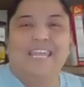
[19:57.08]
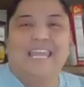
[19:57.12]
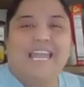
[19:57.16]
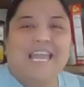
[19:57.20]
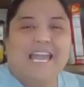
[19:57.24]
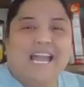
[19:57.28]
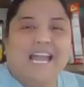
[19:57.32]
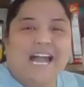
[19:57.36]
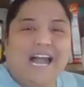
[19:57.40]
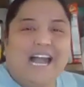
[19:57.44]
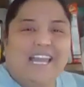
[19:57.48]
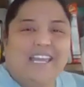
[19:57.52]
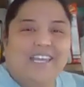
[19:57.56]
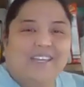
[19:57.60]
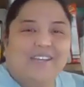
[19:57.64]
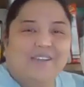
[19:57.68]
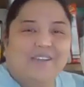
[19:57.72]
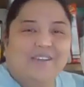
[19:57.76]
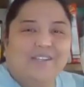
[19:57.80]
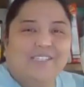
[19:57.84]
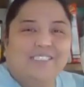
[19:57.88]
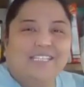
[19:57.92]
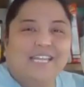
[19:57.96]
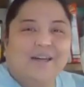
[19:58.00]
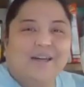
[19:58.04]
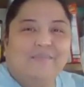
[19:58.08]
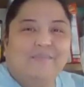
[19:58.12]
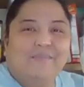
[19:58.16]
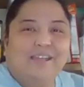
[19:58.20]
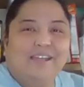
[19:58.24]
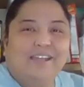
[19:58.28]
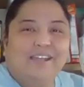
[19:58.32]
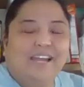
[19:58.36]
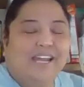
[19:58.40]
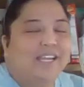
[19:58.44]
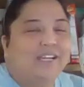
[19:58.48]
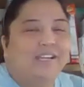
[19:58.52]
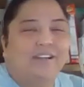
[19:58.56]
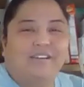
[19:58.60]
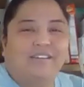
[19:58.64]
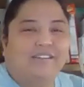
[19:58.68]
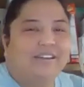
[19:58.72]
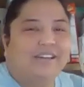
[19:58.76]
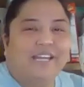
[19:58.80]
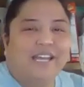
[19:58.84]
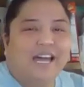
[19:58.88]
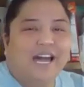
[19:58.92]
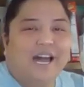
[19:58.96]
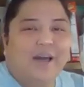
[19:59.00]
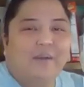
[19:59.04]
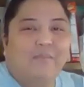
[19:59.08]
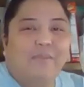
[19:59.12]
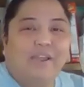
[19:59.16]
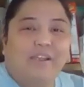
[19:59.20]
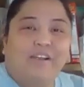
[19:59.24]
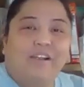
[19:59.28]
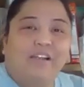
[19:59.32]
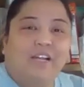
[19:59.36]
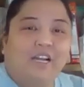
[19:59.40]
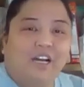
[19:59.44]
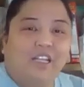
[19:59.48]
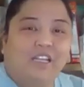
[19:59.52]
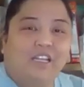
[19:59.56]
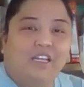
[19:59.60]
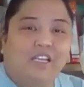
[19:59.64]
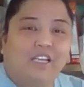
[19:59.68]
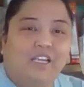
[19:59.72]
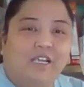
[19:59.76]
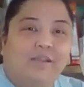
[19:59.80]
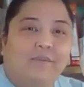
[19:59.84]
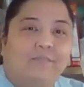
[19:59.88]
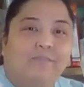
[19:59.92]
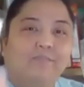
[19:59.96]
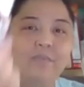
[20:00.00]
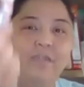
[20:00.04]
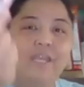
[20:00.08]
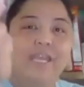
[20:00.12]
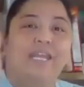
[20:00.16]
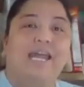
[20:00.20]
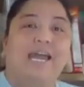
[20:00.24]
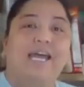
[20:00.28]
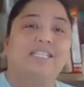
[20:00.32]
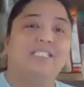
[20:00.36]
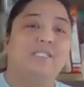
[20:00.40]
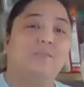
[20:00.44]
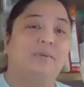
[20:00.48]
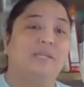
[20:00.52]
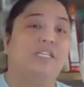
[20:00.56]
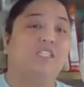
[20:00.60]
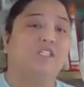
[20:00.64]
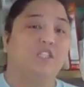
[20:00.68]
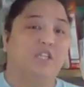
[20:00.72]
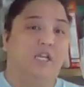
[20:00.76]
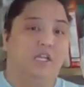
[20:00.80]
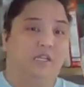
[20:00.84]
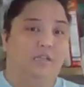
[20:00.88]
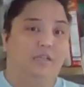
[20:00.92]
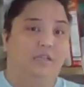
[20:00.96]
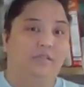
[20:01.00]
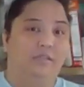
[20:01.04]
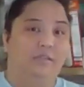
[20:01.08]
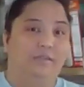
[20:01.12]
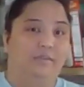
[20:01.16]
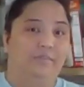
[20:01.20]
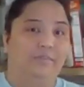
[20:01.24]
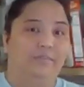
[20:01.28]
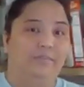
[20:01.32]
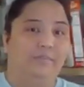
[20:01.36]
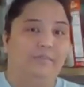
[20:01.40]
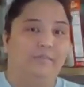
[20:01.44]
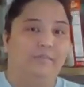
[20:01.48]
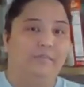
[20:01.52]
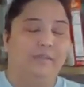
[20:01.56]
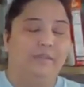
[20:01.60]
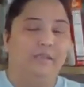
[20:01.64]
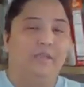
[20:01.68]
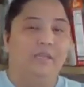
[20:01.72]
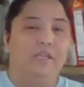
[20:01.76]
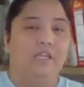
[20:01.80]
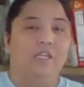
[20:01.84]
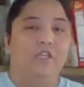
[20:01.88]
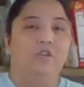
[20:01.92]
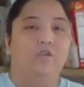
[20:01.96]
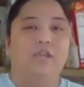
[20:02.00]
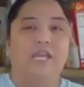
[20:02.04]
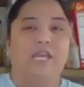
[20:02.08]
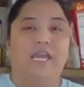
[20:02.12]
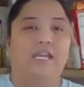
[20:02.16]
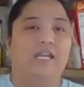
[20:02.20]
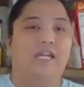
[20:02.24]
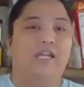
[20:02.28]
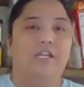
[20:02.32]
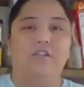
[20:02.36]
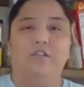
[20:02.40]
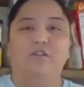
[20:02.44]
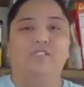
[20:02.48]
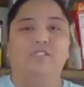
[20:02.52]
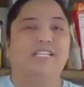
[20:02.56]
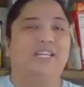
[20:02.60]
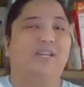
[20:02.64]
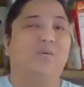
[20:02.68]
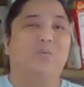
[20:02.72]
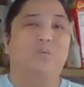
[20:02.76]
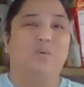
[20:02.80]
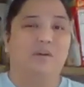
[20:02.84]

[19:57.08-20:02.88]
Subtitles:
I use AmeriColor. It has to be the gel. You cannot use like